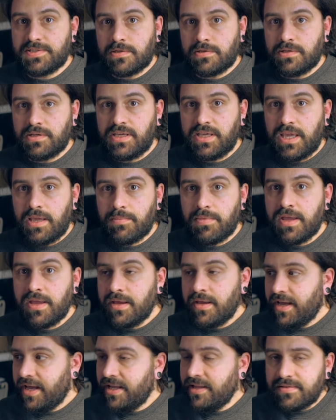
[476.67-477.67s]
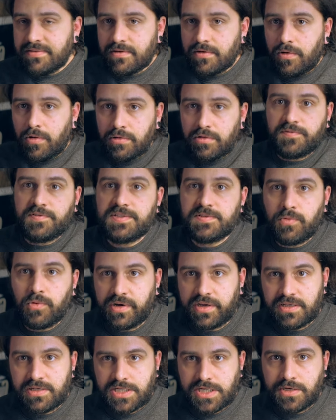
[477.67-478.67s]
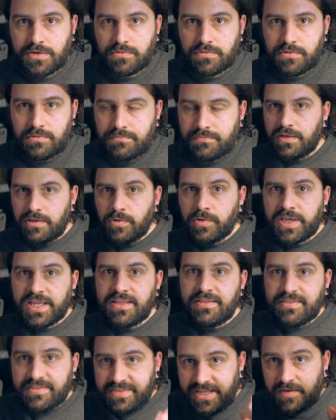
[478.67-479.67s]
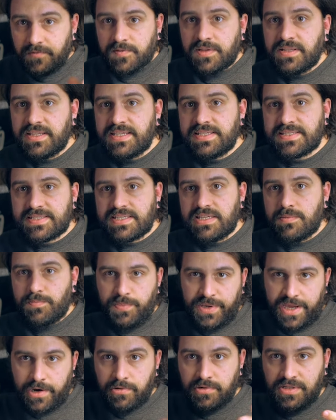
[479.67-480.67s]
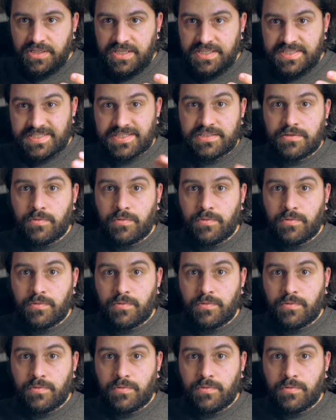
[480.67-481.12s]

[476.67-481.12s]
on the game and all of his work in general. You can definitely see parallels in